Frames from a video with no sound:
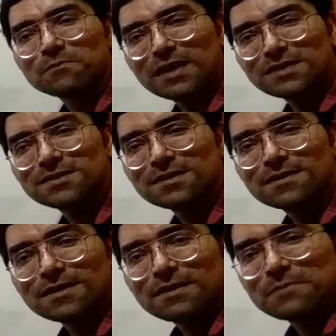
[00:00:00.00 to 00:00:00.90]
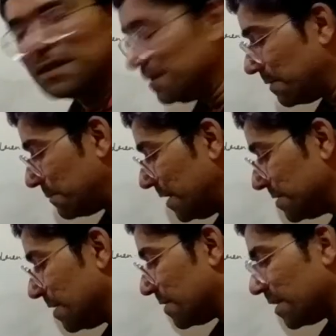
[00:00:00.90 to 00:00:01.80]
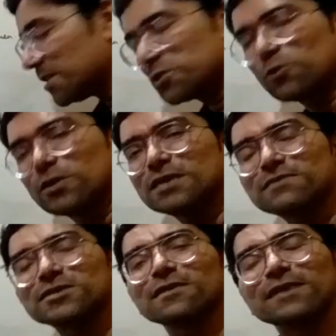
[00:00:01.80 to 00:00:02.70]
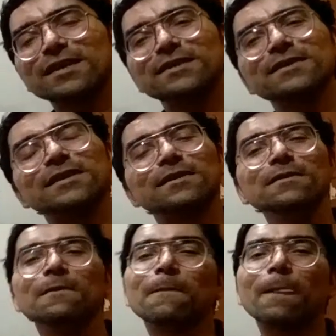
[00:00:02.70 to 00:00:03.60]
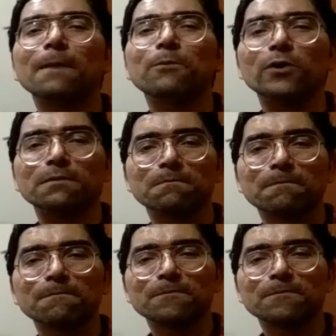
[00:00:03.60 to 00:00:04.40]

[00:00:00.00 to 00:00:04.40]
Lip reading: Means the stories which are narrated in a poem.